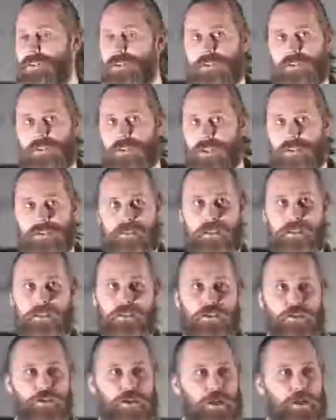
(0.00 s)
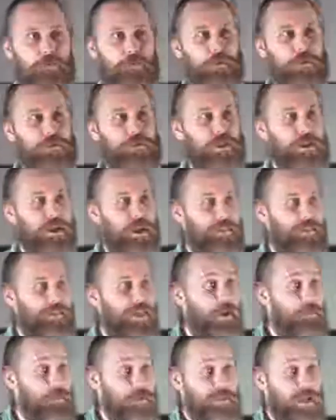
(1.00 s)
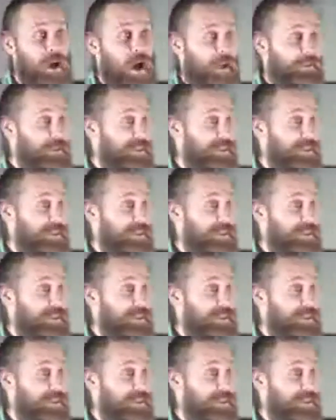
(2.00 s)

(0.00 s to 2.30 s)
It's just incredible. So that was, I